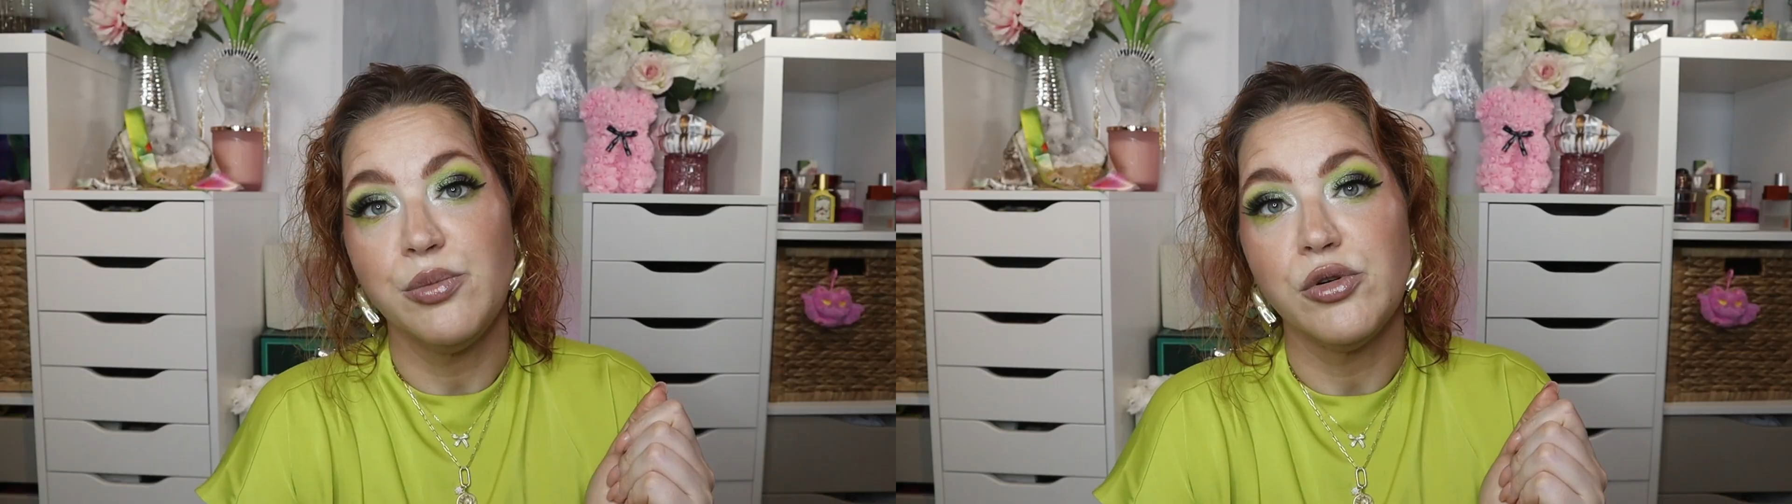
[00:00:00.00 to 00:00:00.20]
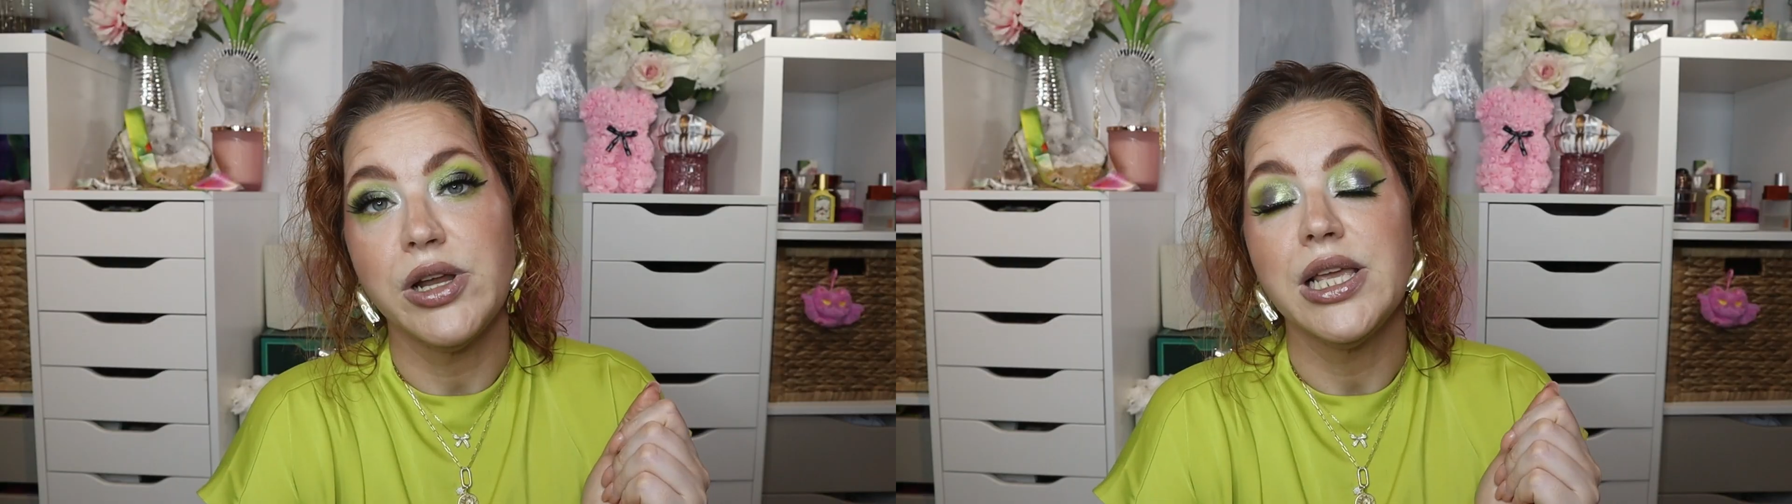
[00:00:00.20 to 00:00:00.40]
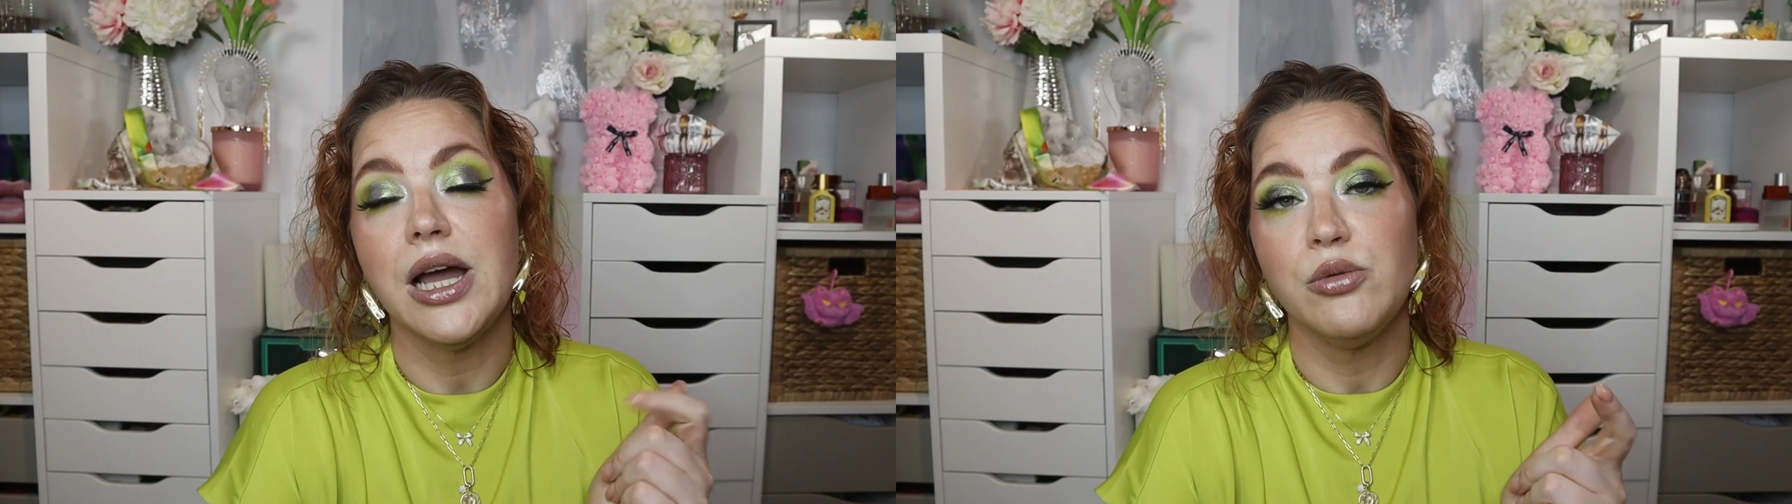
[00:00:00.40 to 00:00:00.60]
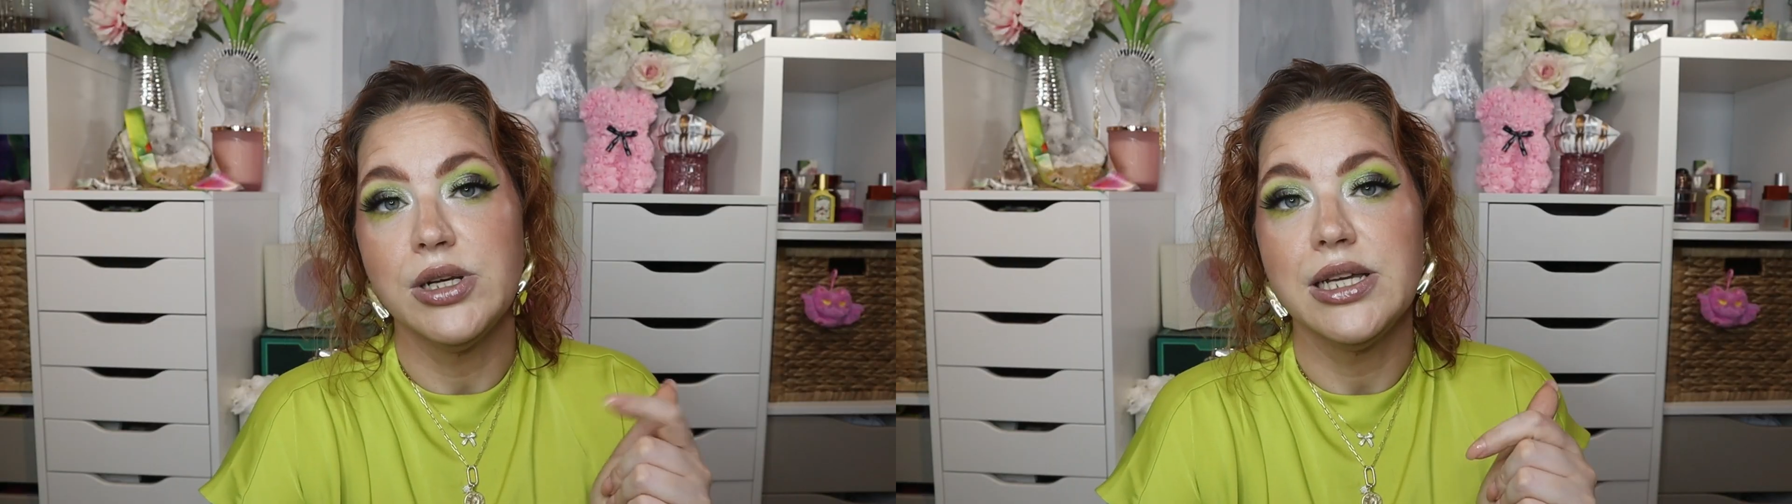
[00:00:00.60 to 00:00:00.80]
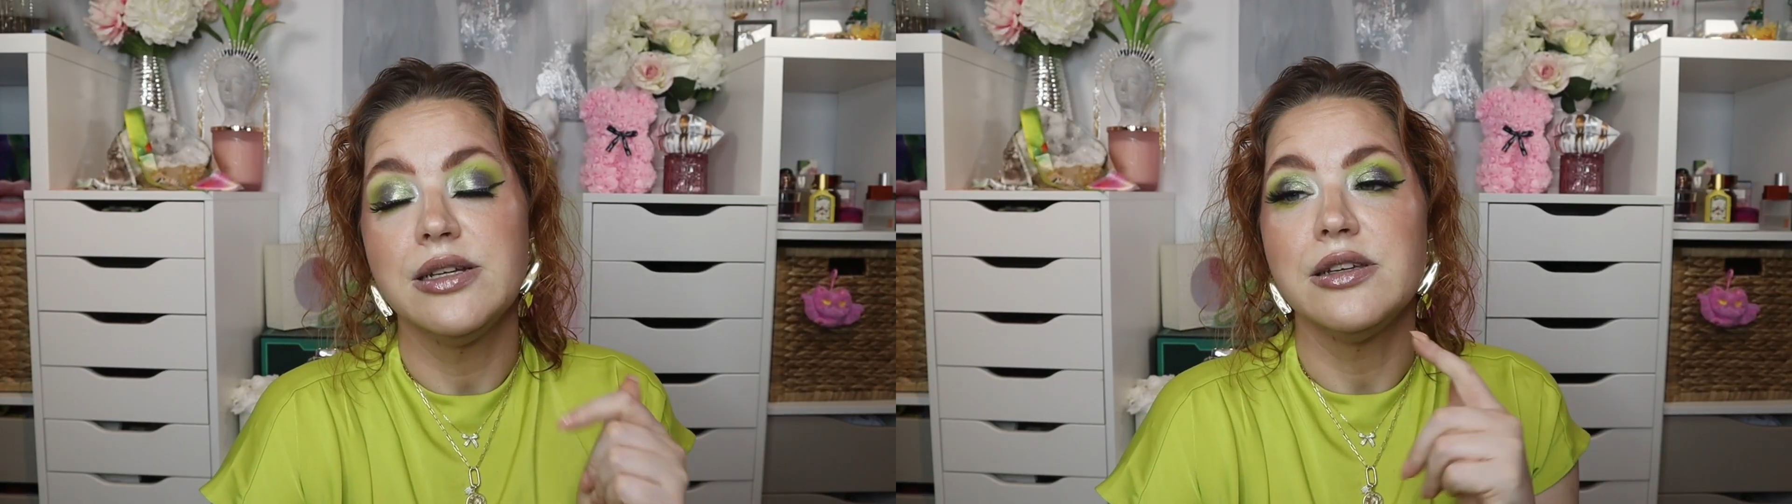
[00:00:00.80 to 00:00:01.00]
up already, I will
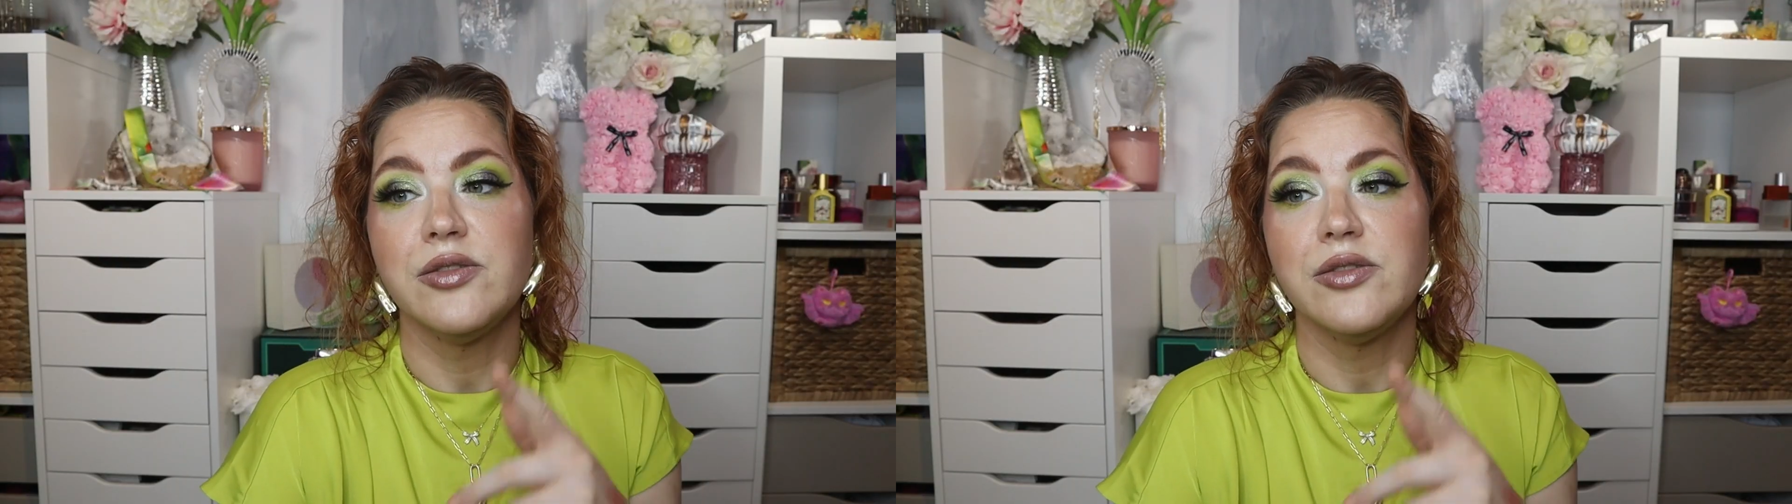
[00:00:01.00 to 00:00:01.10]
link it.